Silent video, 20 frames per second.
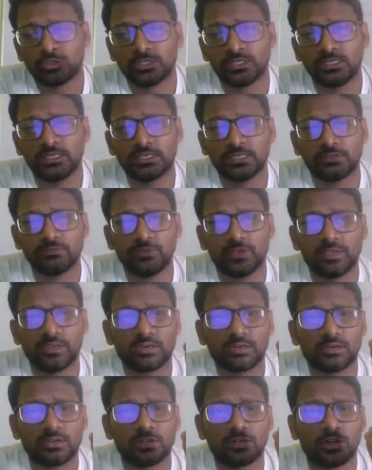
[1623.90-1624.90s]

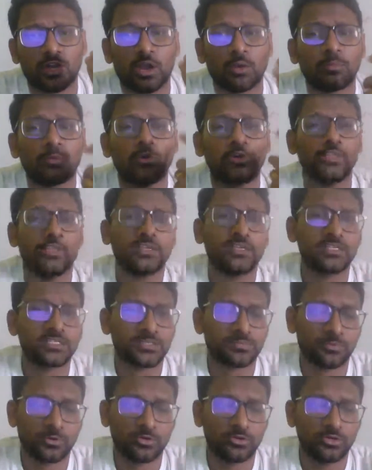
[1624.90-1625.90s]
aminotelic, where
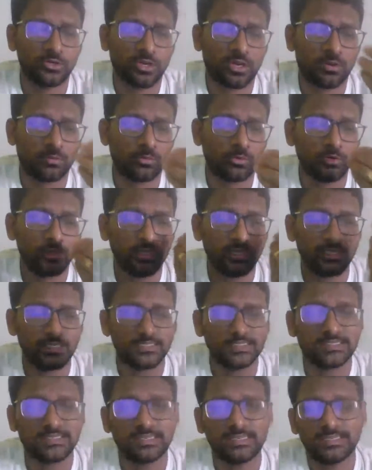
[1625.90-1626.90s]
ammonia
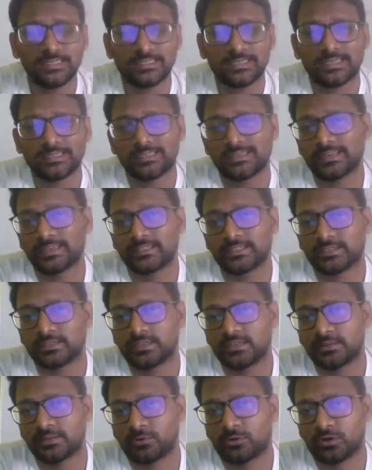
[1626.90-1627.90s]
is released as an
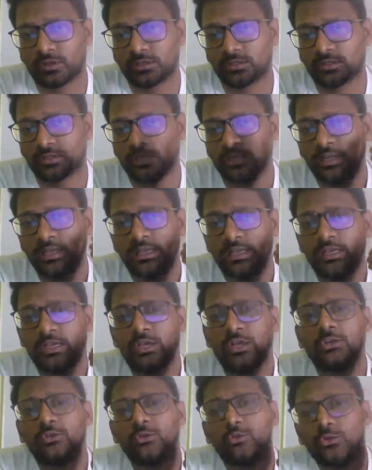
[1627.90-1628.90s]
excretory product,
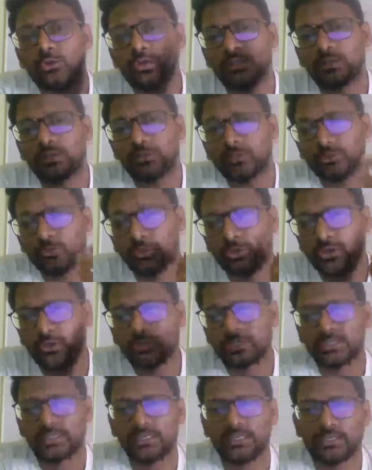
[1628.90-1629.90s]

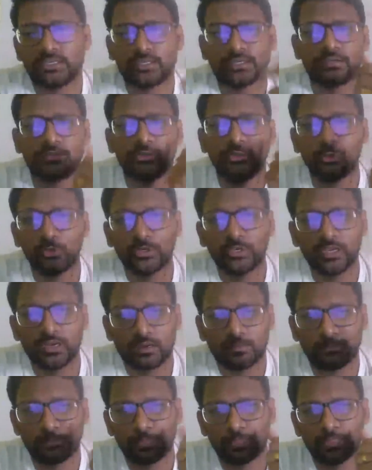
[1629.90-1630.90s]
ureotelic,
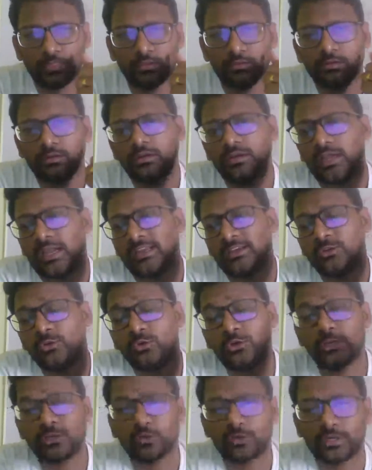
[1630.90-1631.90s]
urea, and
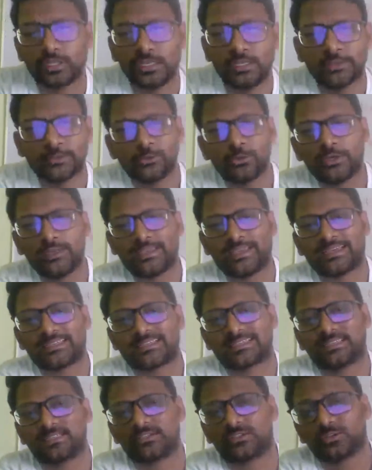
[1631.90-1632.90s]
uricotelic, uric
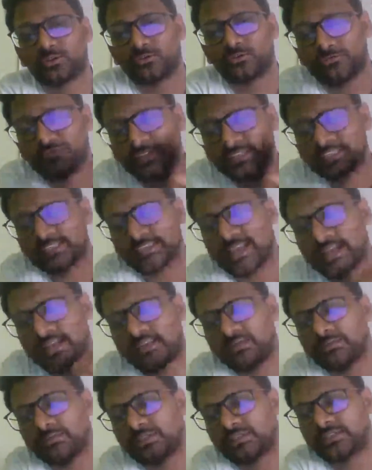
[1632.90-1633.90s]
acid. So which
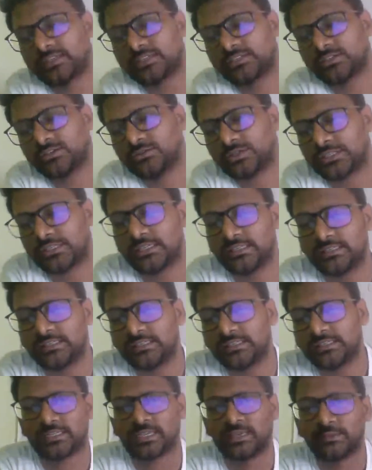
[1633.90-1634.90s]
animals does you see
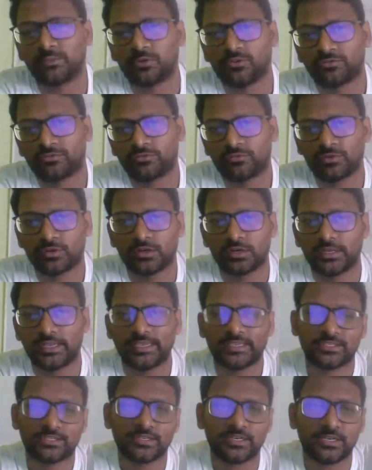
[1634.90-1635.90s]
this type of
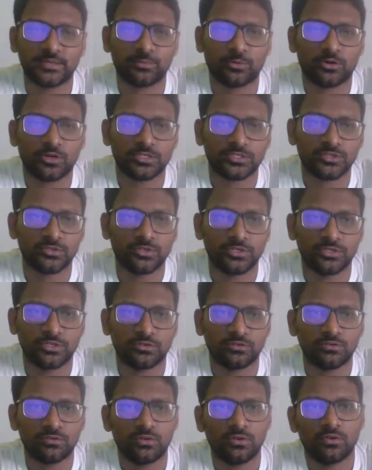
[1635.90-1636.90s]
excretory products? You
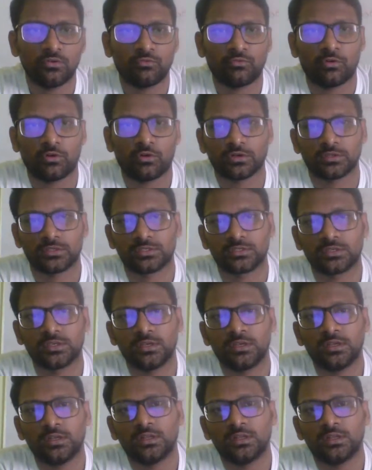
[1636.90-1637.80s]
need to focus,